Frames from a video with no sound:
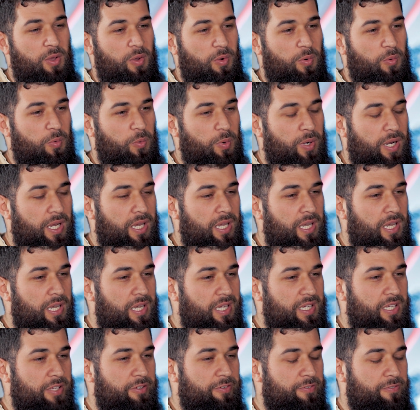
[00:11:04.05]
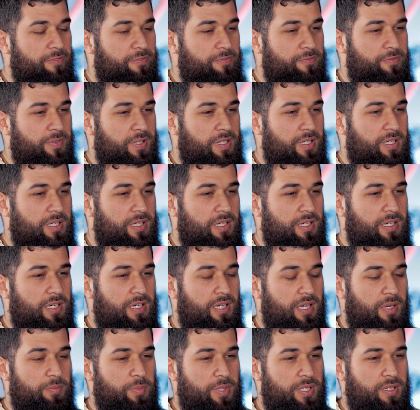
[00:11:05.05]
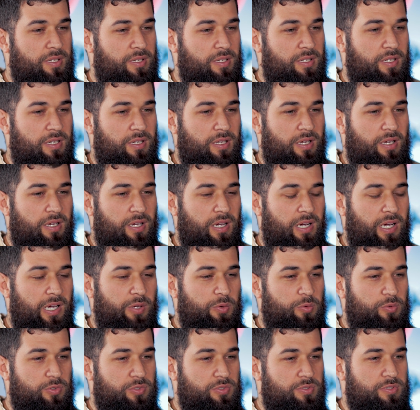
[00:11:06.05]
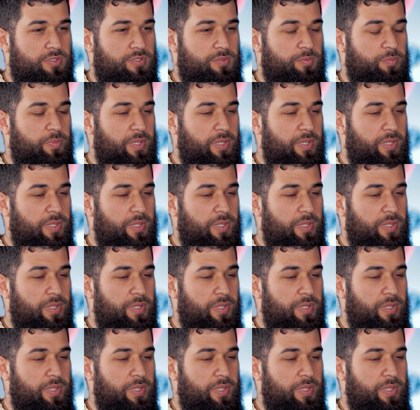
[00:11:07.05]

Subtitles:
While if I was